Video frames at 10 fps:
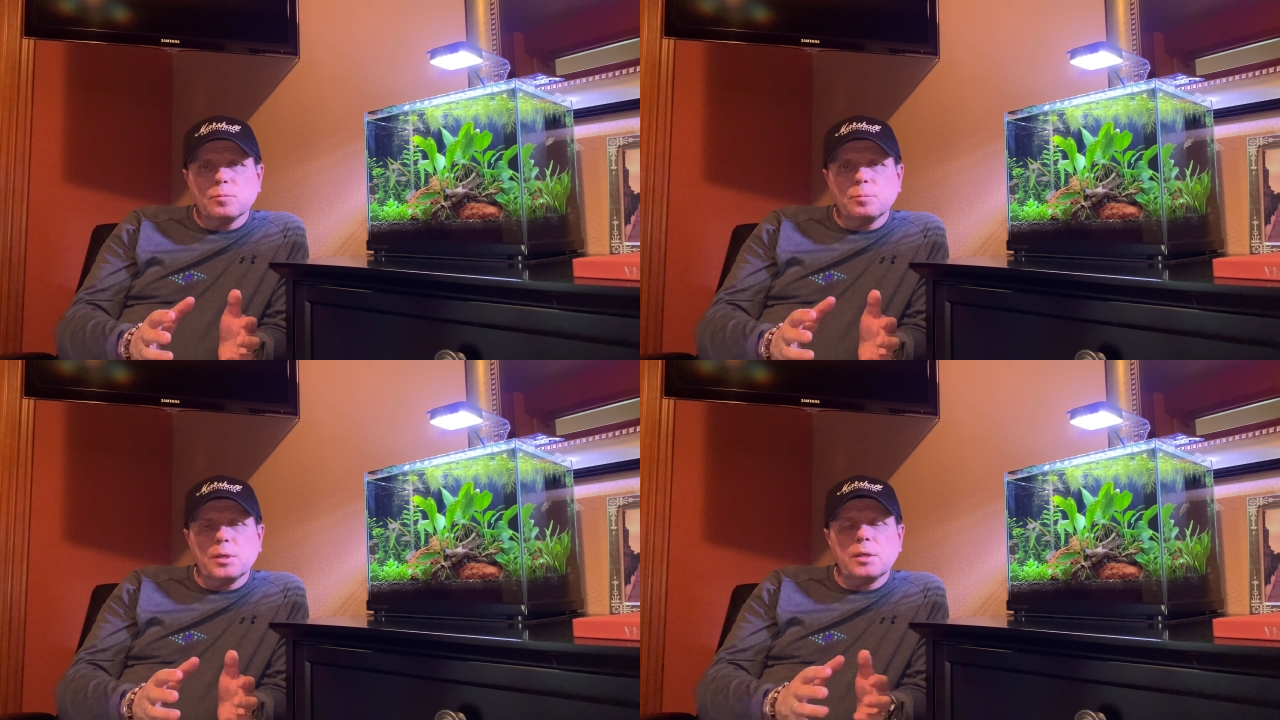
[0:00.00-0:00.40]

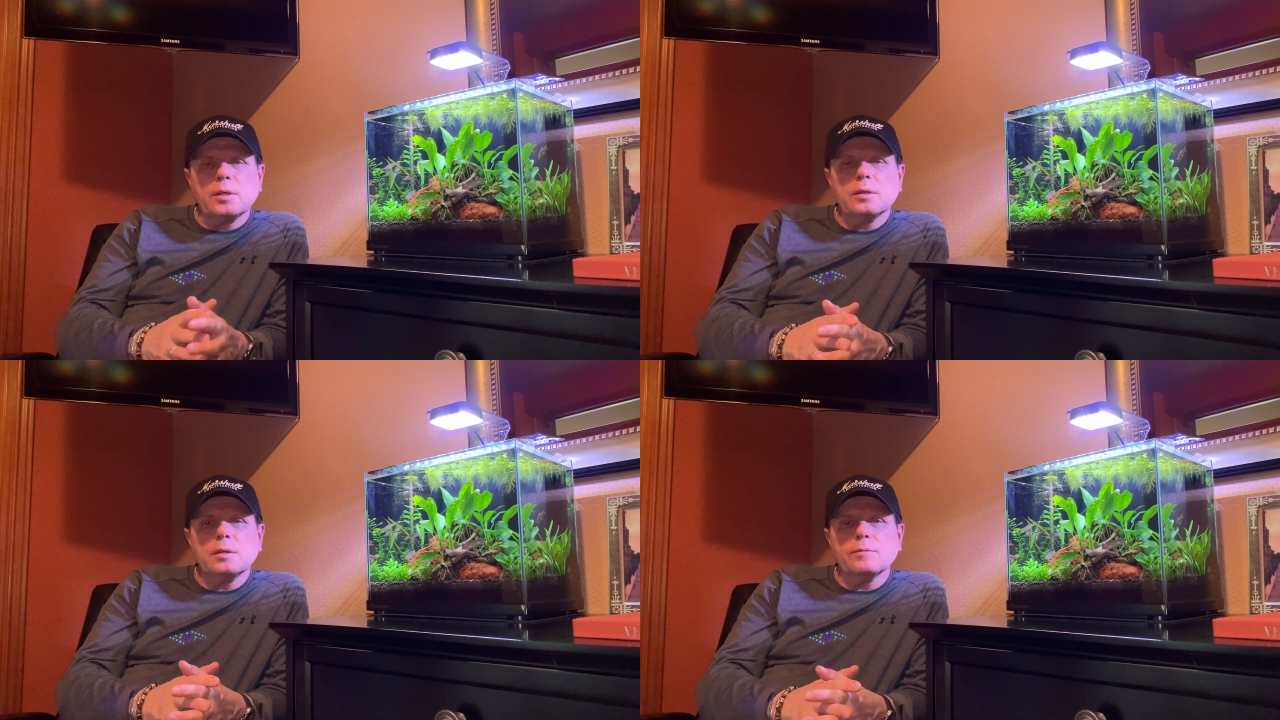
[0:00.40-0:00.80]

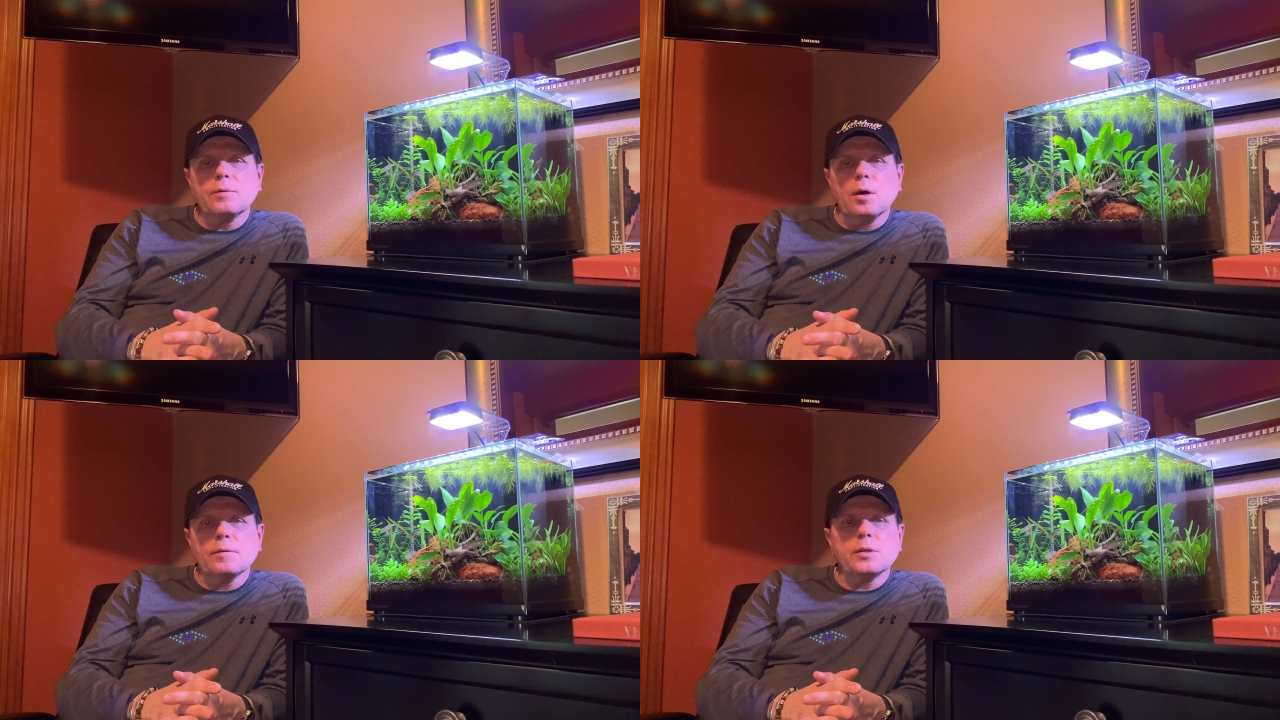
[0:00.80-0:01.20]
be
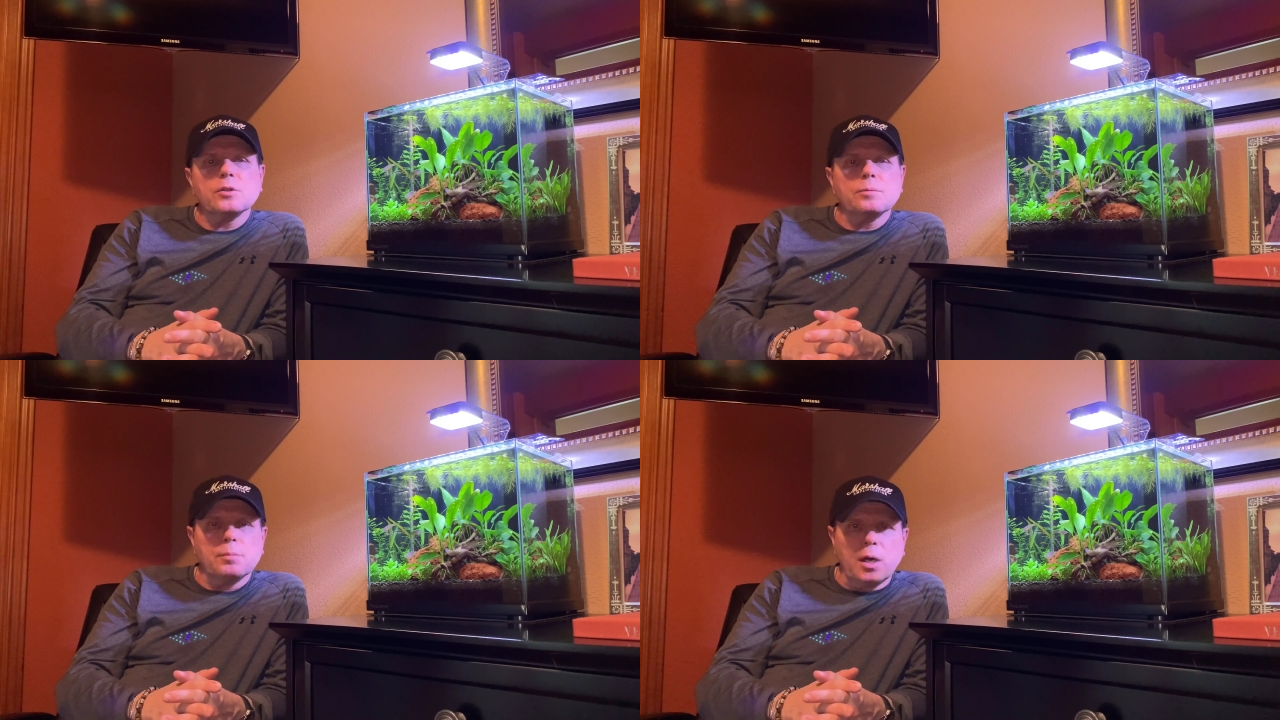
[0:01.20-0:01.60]
involving
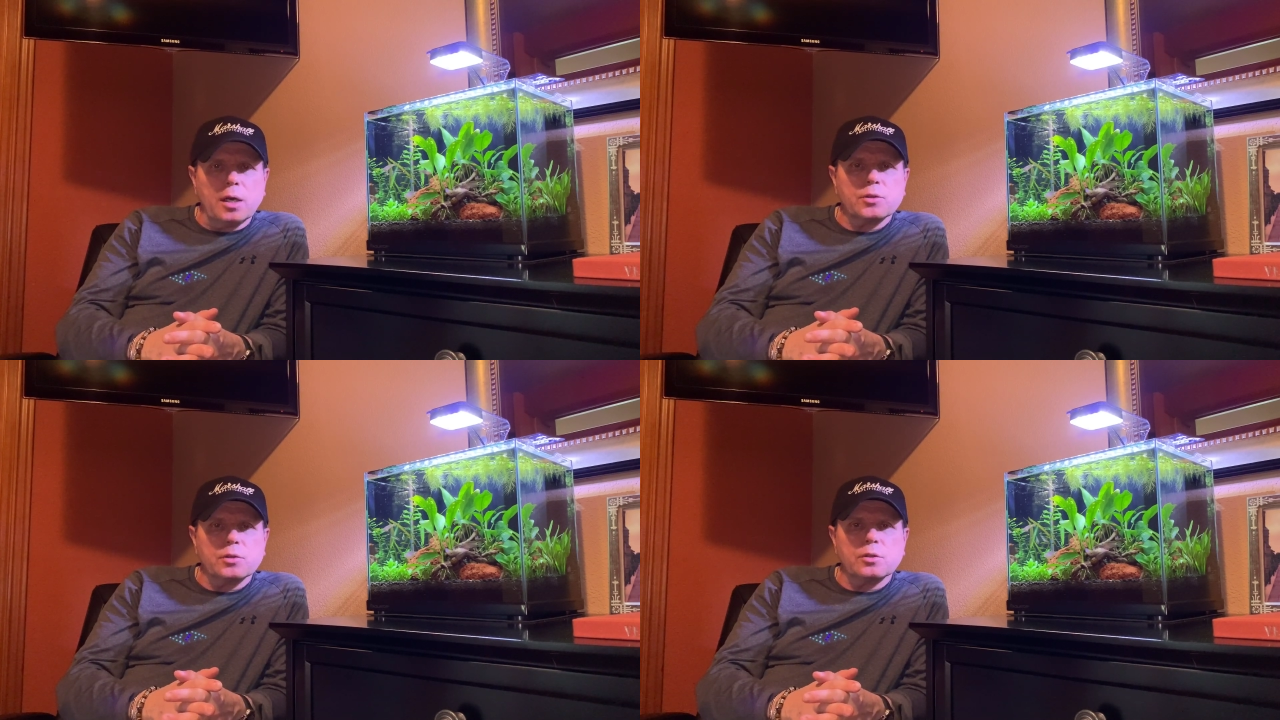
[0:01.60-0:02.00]
some
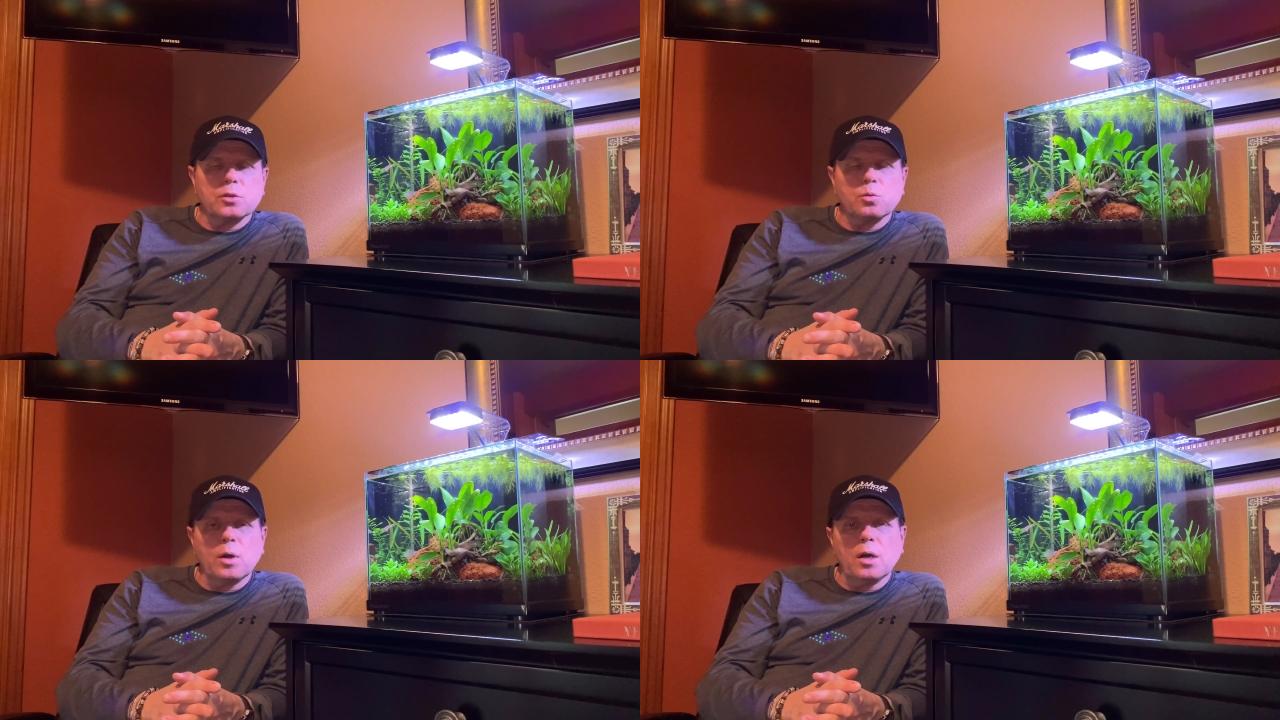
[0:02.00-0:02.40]
mosses
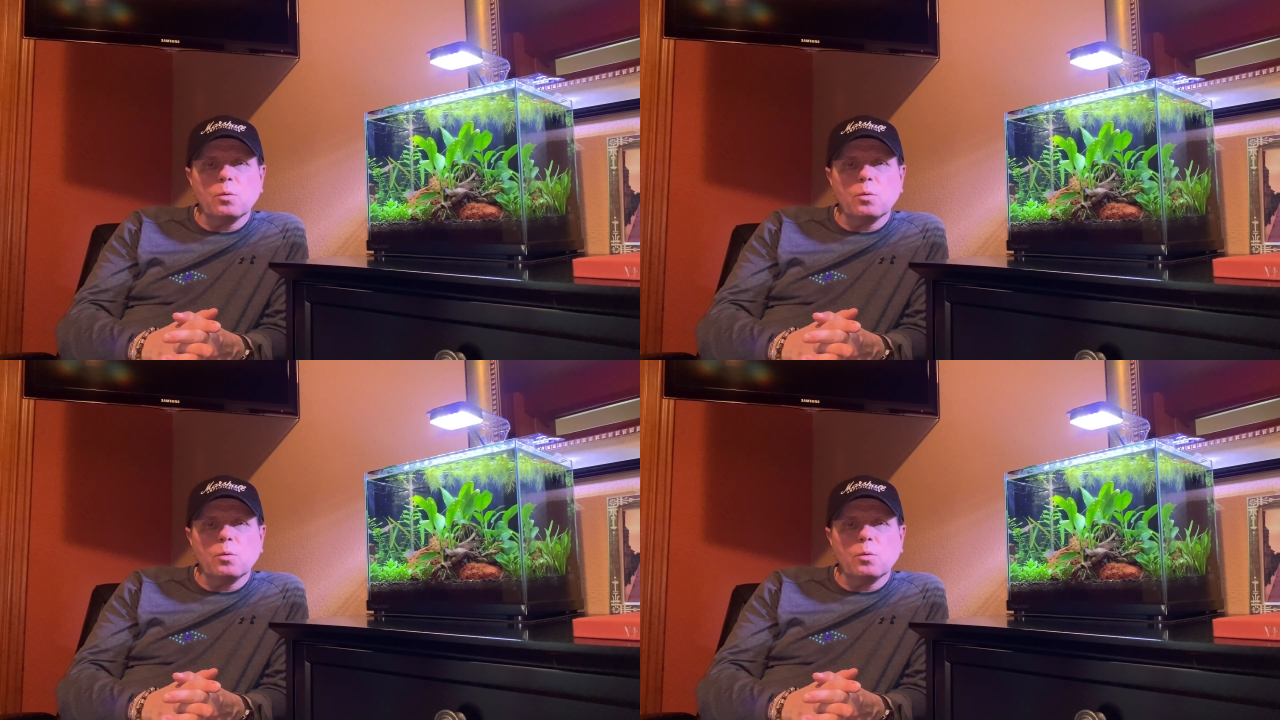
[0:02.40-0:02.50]
as well,